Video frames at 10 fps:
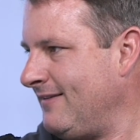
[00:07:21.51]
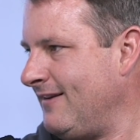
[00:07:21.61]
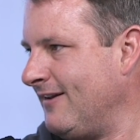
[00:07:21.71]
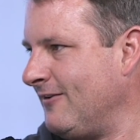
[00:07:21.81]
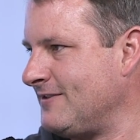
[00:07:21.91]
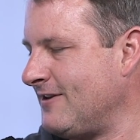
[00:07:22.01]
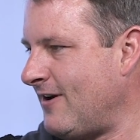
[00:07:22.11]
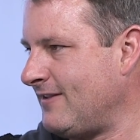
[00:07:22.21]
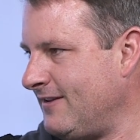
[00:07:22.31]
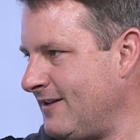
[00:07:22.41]
and so
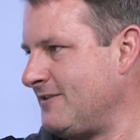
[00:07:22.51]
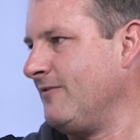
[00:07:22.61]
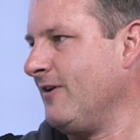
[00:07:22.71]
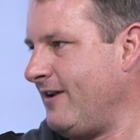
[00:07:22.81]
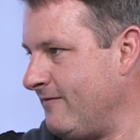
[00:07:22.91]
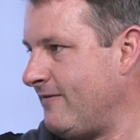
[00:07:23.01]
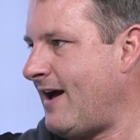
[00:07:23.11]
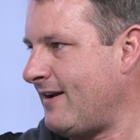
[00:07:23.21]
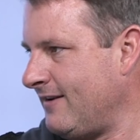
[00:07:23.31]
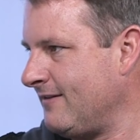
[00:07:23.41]
I think that's a very
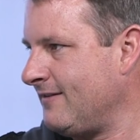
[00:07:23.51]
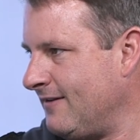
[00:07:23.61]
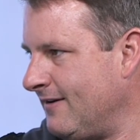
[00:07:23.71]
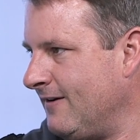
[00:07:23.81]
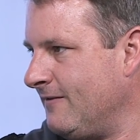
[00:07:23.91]
inviting